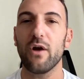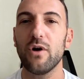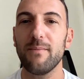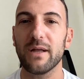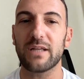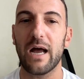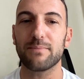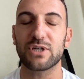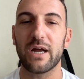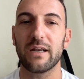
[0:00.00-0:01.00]
And when I heard about
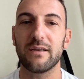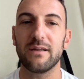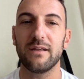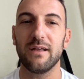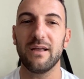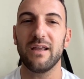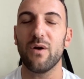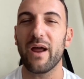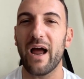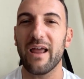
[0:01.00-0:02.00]
Top Shot,
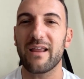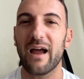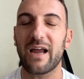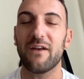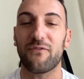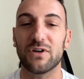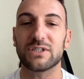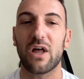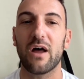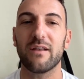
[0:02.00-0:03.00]
you know, I, I, I kind of
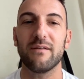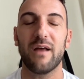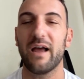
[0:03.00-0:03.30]
first thought,